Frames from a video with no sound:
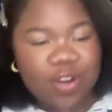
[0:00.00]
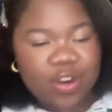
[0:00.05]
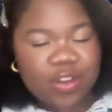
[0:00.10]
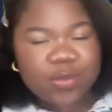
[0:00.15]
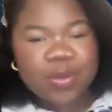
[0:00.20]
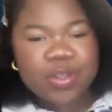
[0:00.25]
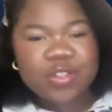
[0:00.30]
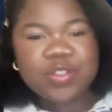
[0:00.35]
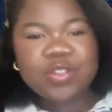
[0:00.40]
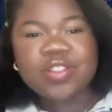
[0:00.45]
very
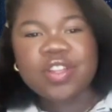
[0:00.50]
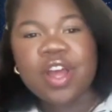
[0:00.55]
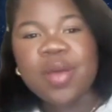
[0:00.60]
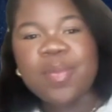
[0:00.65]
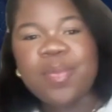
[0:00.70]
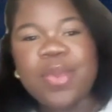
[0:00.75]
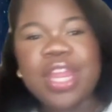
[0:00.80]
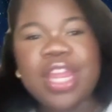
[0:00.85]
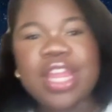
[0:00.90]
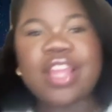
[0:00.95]
special
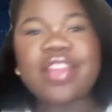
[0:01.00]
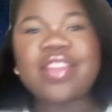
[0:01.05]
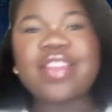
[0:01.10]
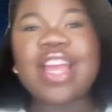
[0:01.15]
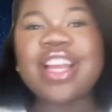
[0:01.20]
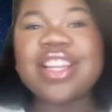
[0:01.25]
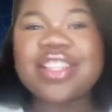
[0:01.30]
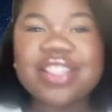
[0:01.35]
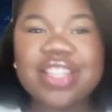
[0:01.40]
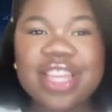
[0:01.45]
topic. It's
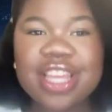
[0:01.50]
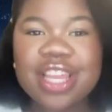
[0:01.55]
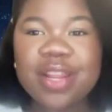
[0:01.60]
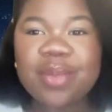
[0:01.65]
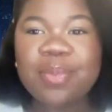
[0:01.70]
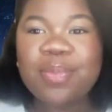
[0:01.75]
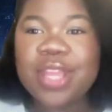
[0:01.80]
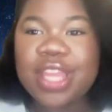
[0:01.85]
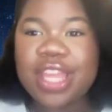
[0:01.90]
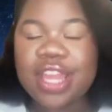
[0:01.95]
actually gonna
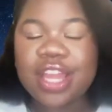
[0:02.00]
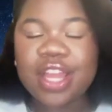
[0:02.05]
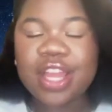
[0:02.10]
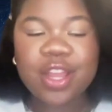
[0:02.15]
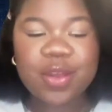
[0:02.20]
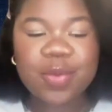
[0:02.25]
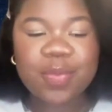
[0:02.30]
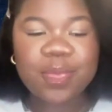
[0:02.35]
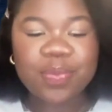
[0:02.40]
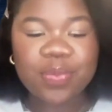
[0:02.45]
be
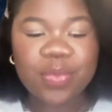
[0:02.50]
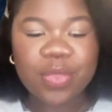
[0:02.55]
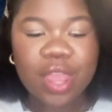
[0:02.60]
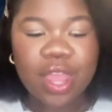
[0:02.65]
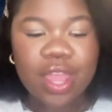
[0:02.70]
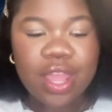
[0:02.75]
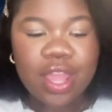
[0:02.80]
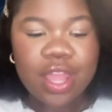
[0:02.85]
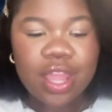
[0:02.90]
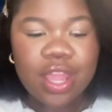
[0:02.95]

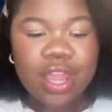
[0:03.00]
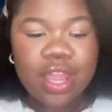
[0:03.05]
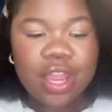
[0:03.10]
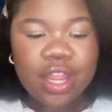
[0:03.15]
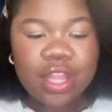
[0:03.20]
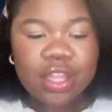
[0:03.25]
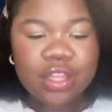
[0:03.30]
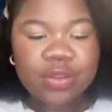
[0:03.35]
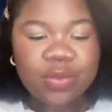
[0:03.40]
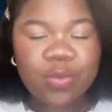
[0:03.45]

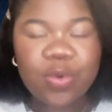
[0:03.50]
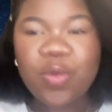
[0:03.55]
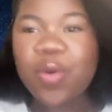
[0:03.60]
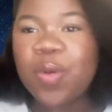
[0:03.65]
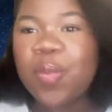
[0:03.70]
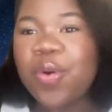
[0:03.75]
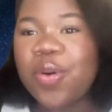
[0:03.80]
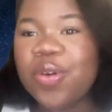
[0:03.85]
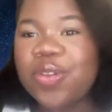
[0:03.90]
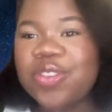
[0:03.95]
what
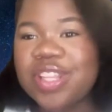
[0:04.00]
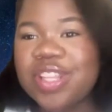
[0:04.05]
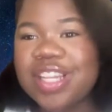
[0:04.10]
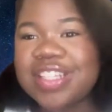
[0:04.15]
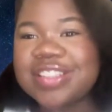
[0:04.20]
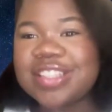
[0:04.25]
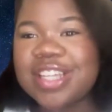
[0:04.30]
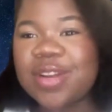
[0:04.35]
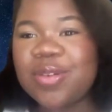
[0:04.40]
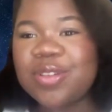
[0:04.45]
we're posting
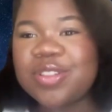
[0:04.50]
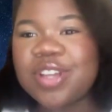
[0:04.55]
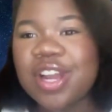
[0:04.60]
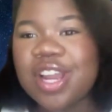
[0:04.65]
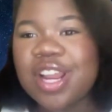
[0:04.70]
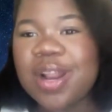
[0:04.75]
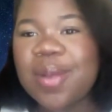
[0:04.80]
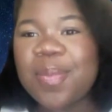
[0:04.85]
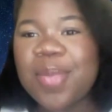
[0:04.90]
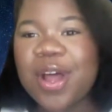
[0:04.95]
this on. We're
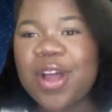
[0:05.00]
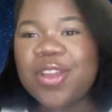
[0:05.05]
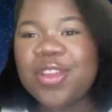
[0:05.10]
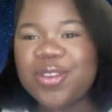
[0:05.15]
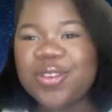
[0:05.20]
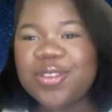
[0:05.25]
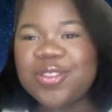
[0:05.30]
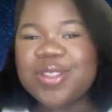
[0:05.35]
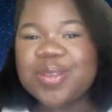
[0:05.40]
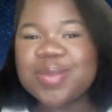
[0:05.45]
talking about
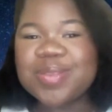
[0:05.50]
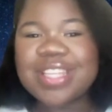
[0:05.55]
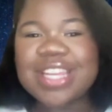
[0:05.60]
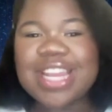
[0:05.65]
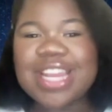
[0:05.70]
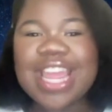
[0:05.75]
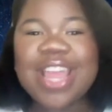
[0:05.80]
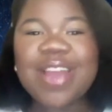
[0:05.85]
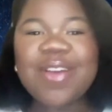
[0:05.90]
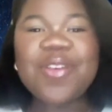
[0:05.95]
YouTube
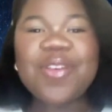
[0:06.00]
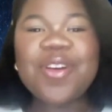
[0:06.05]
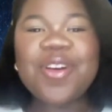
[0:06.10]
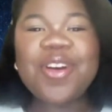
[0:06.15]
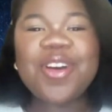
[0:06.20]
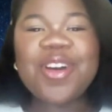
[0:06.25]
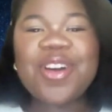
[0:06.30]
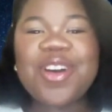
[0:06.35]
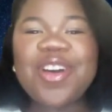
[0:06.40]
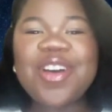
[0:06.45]
today. Woo!
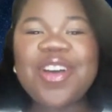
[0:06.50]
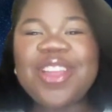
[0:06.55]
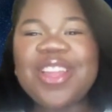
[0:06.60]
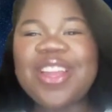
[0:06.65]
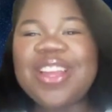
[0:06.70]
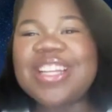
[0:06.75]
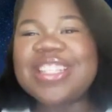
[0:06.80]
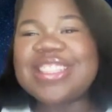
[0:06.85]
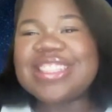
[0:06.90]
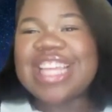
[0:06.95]

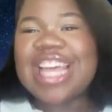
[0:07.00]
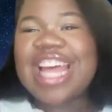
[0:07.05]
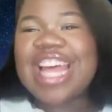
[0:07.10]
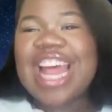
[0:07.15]
YouTube!